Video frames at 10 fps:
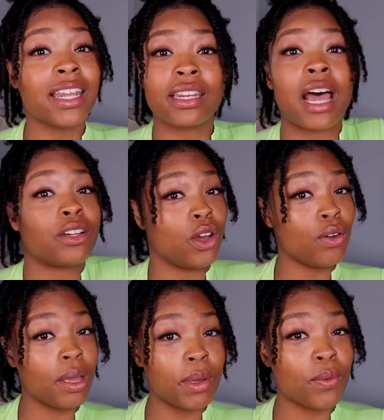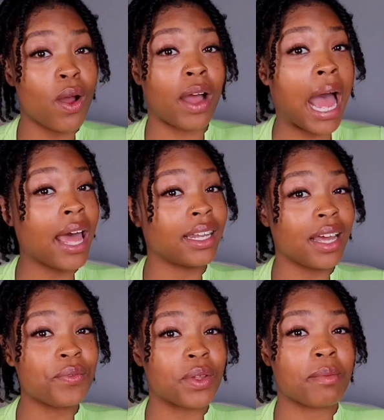Now don't get me wrong, I
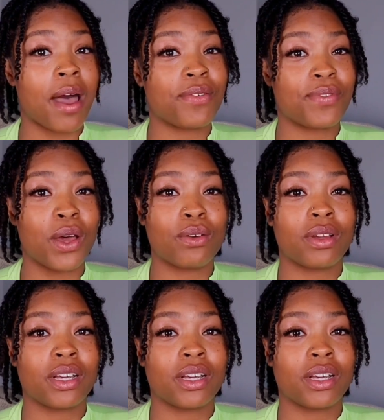love them. I felt